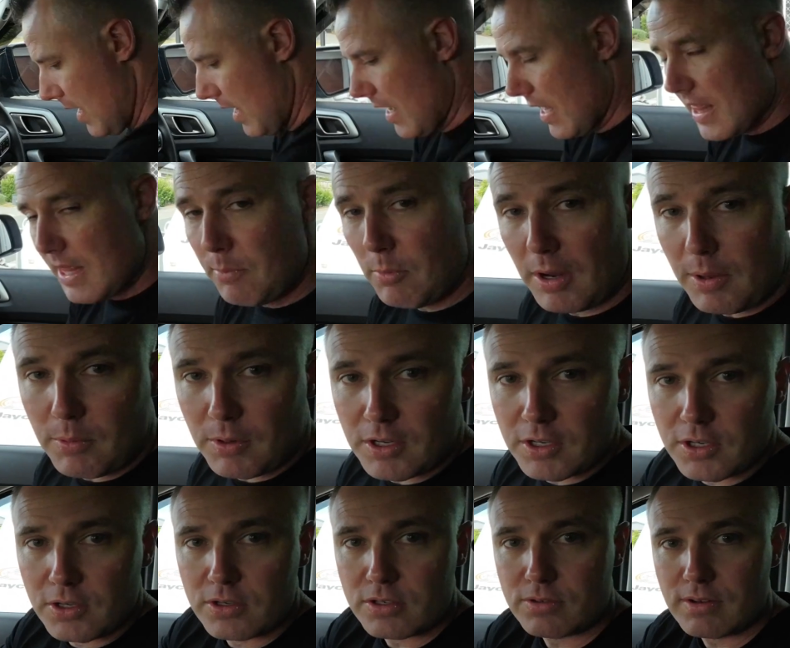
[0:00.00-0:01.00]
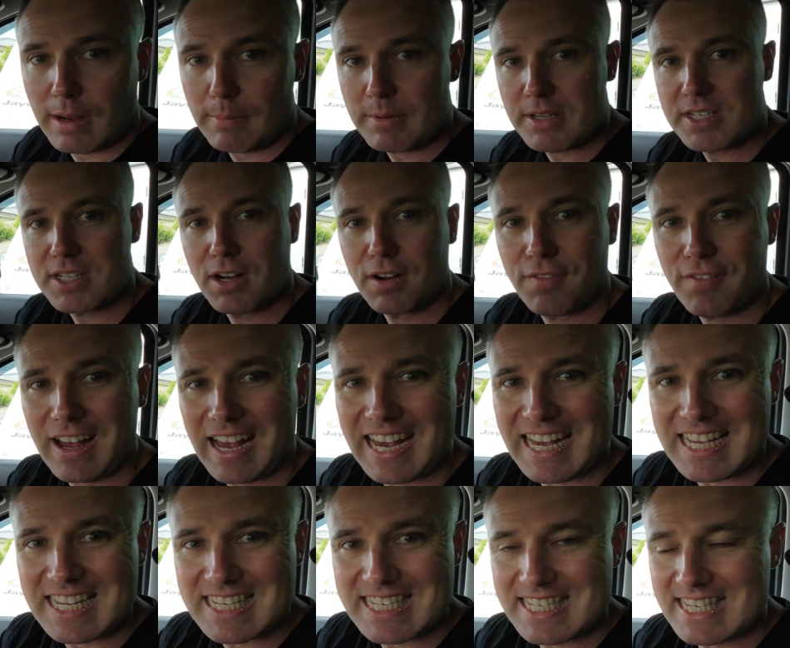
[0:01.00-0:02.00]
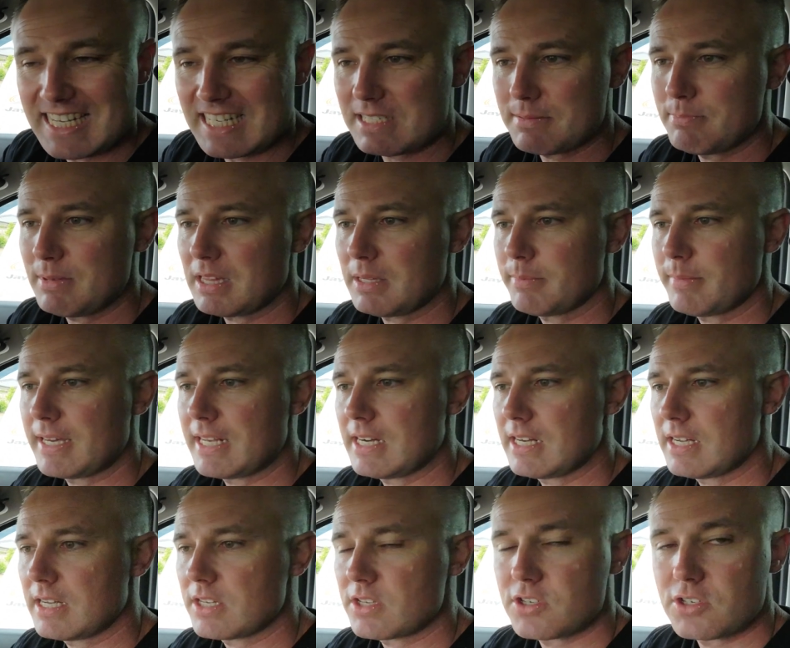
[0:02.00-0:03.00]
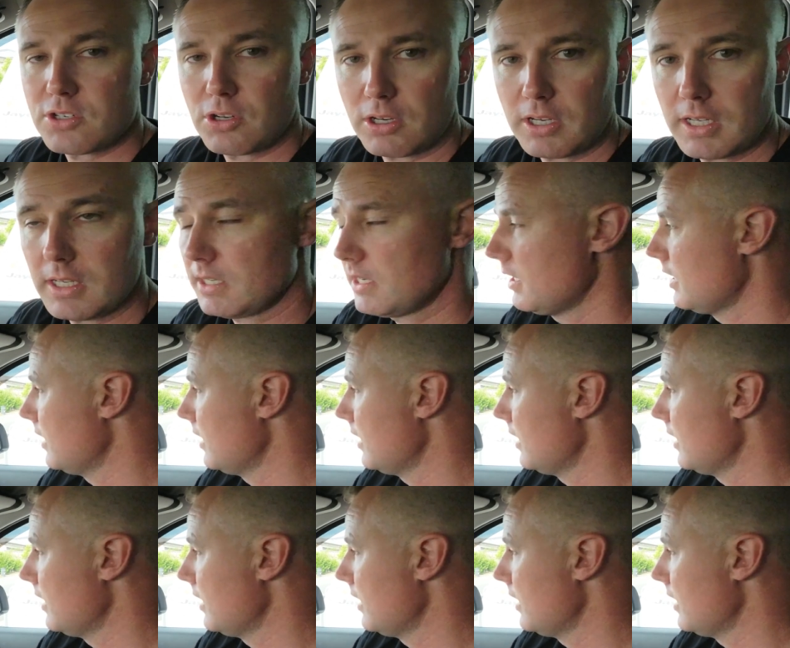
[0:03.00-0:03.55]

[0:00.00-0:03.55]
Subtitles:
And then what you want to do is grab yourself a 6mm socket,